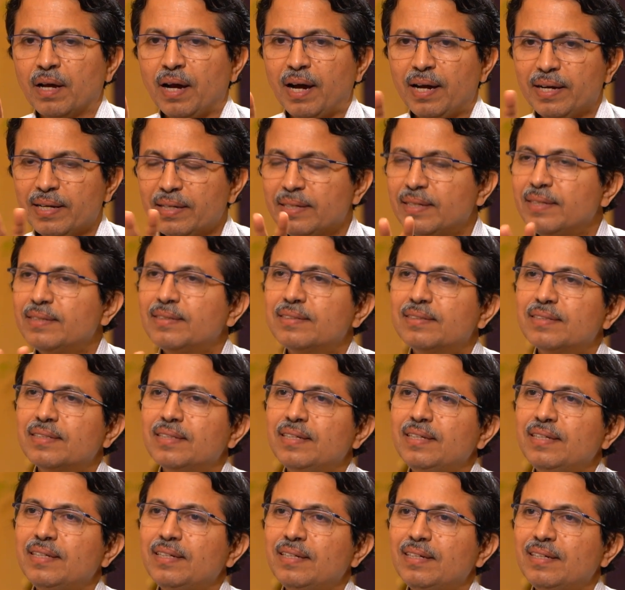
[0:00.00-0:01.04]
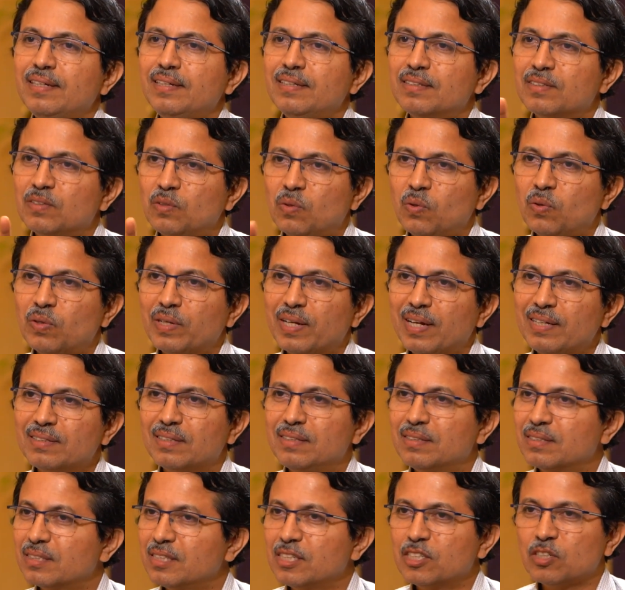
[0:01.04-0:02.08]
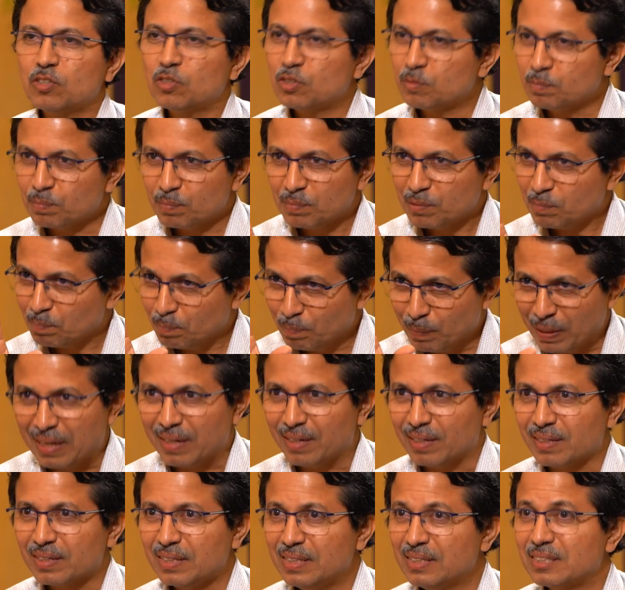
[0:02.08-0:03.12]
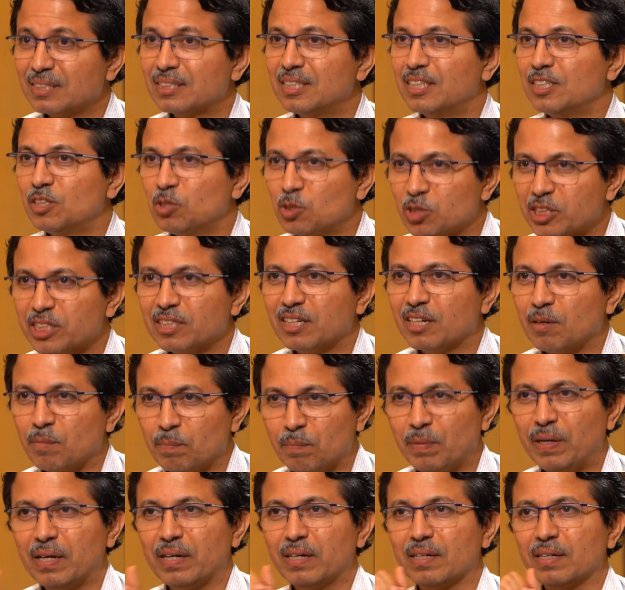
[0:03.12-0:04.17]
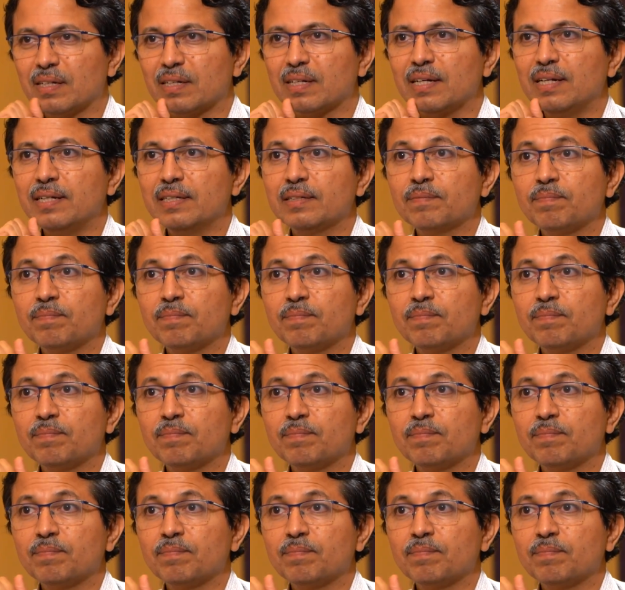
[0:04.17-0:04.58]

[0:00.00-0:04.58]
IISc is known as institute builder, institutional builder, right?